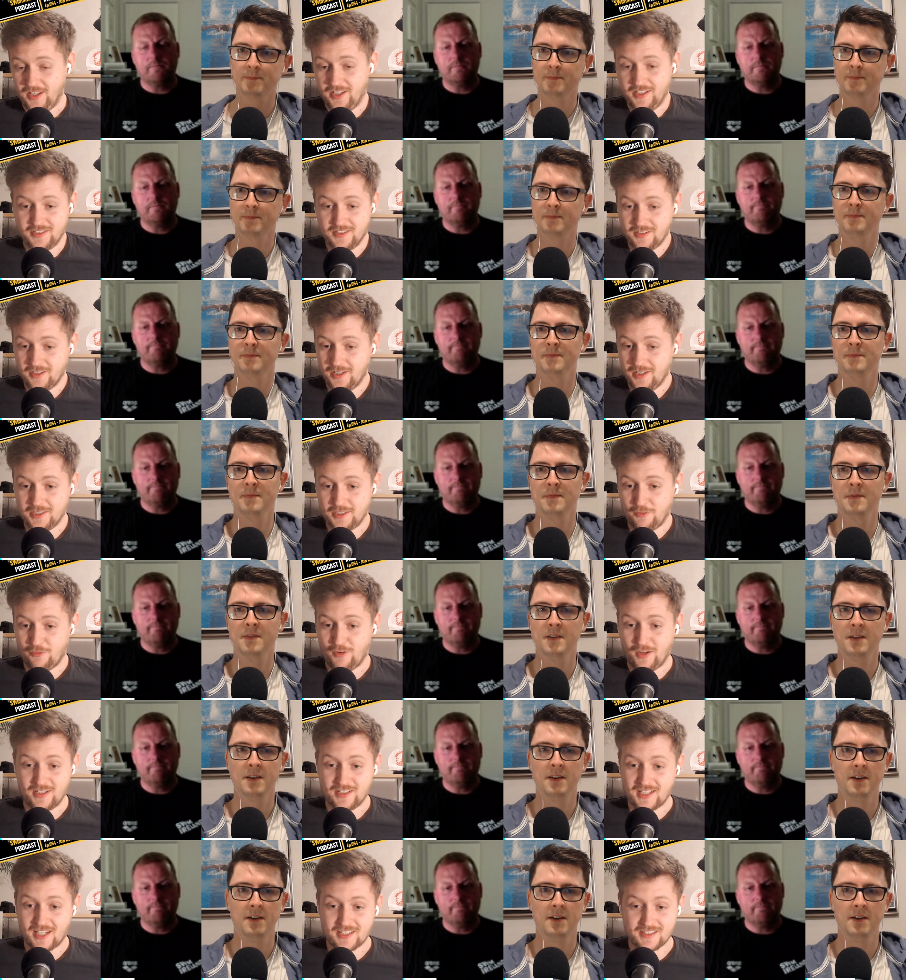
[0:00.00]
Speaker 1: it's it's a
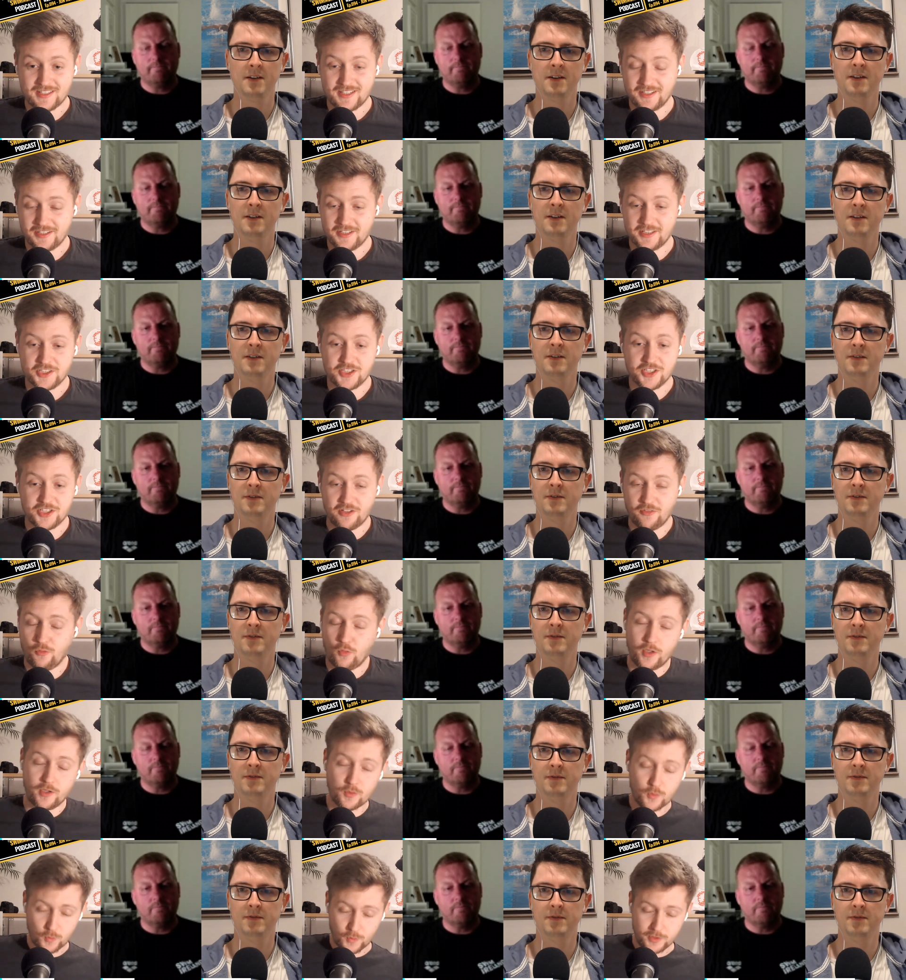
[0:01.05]
fantastic initiative.
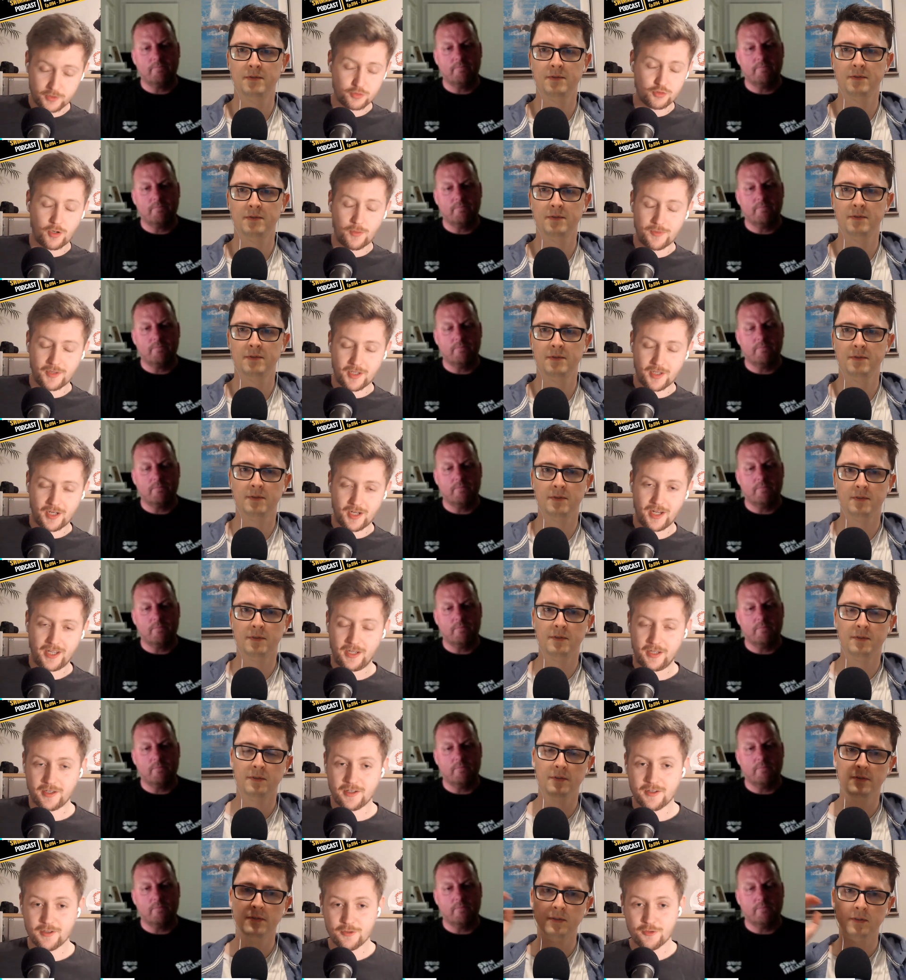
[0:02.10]
We'll we'll drop the
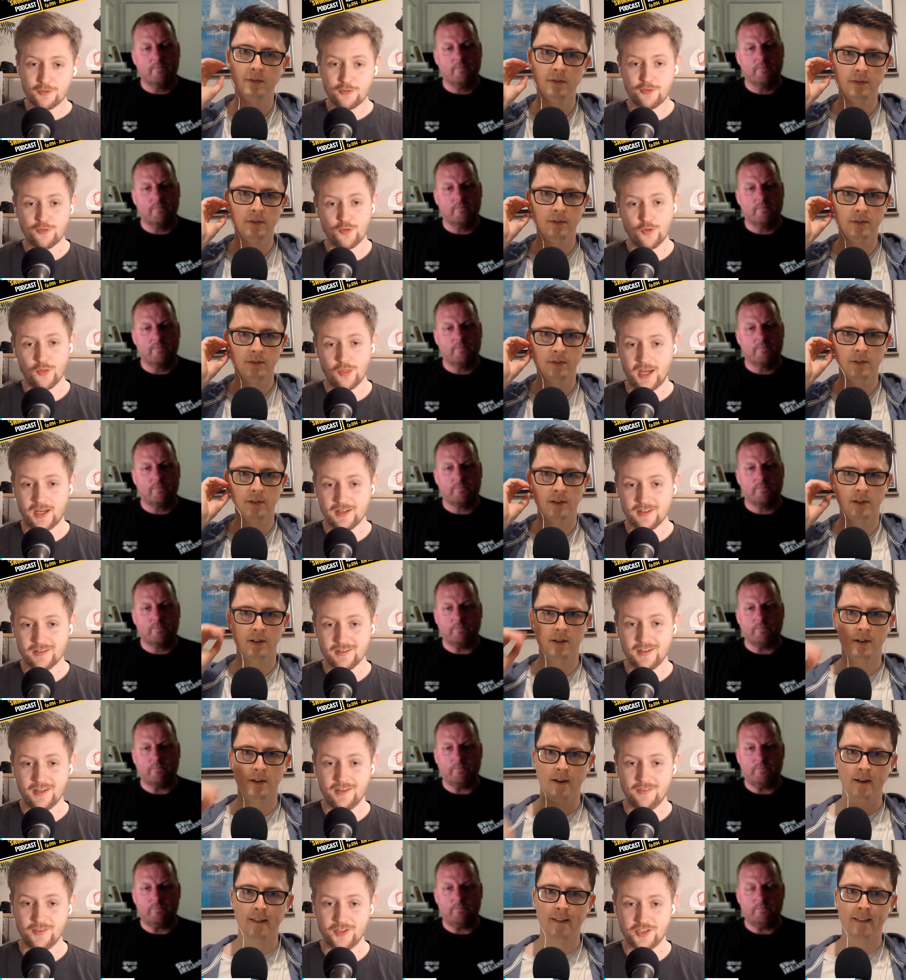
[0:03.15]
link for that
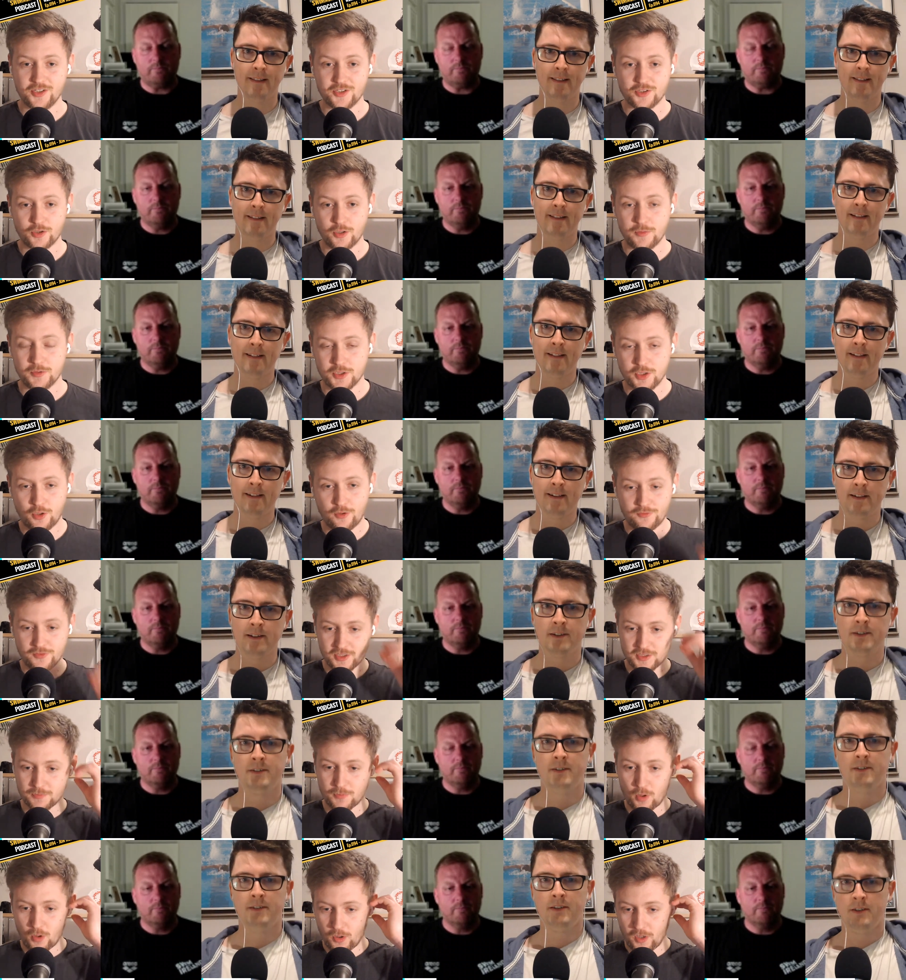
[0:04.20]
in the description of this
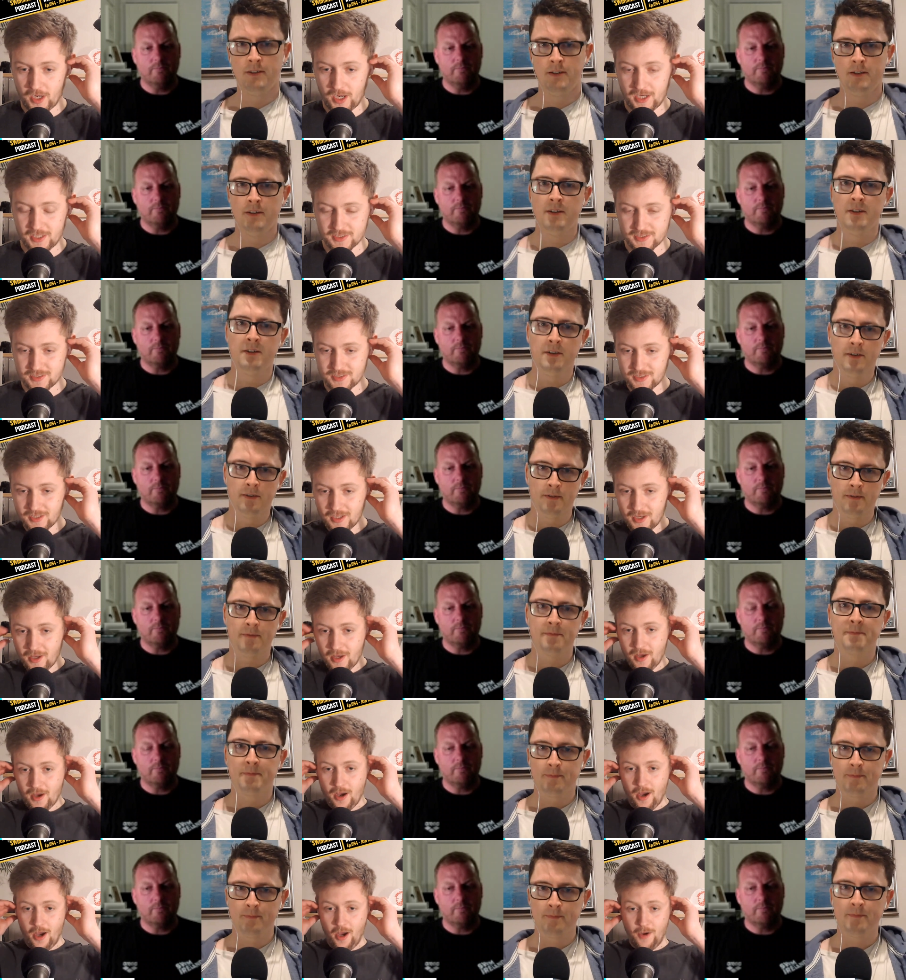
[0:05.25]
podcast.
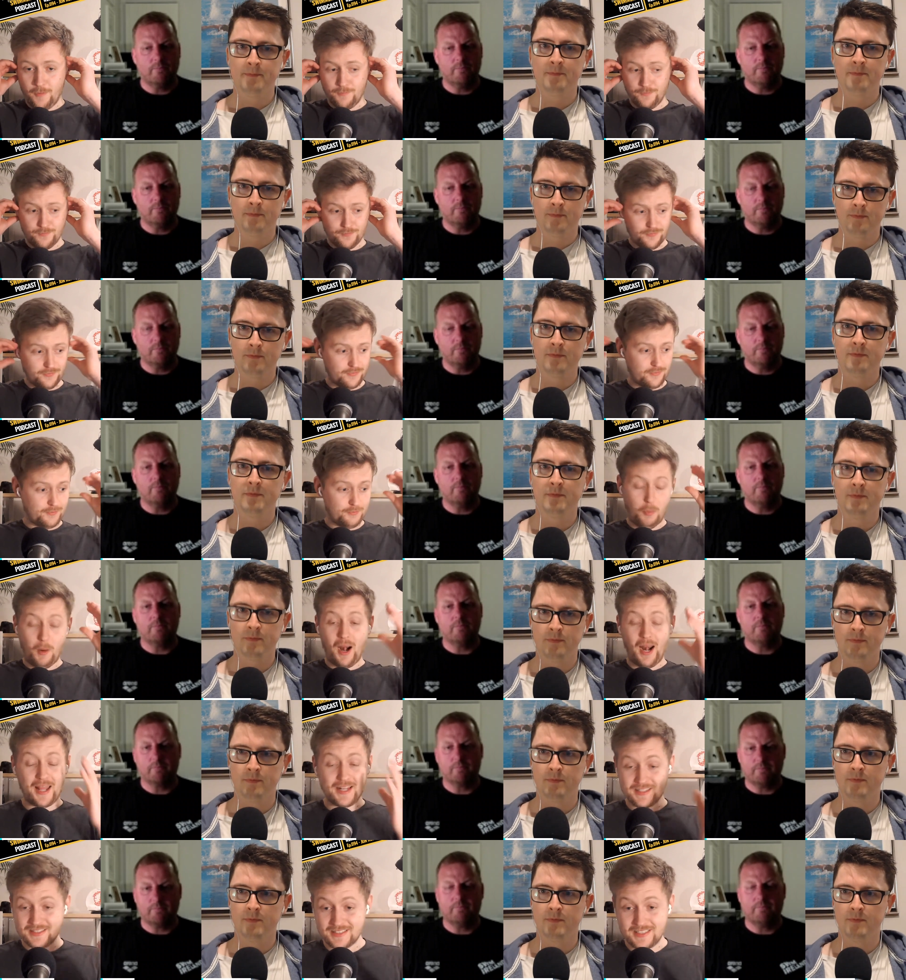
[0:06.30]
Um,
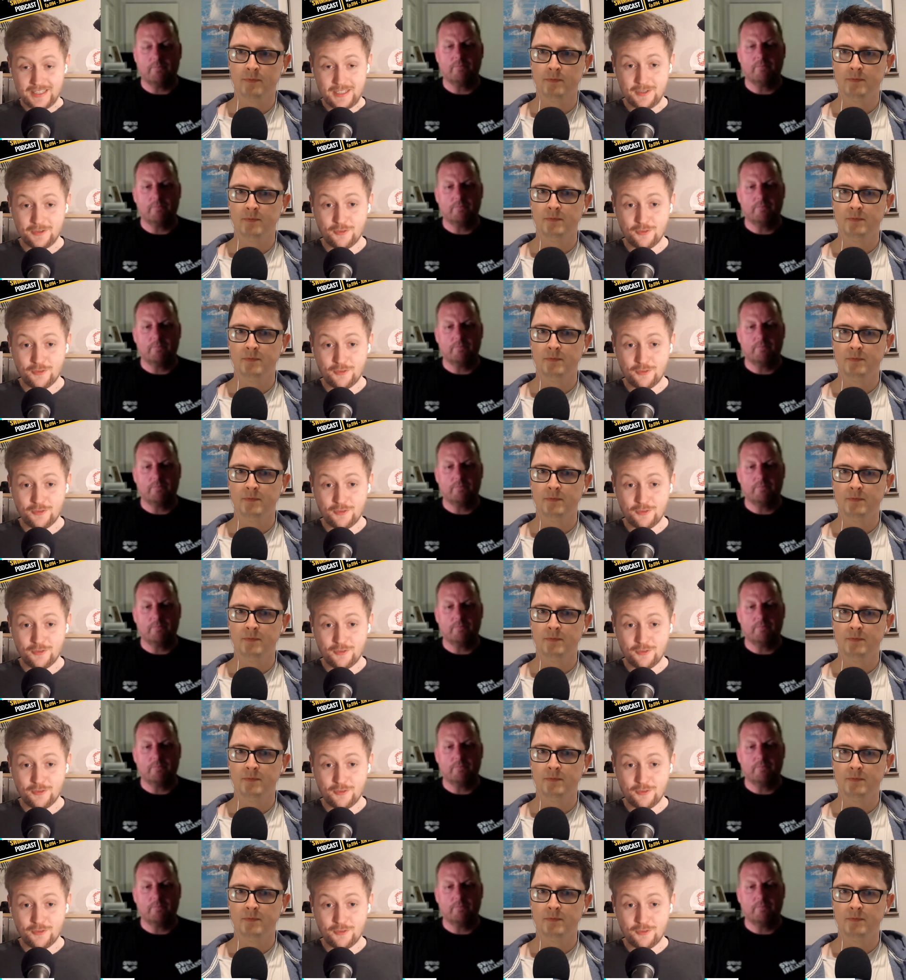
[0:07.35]
plenty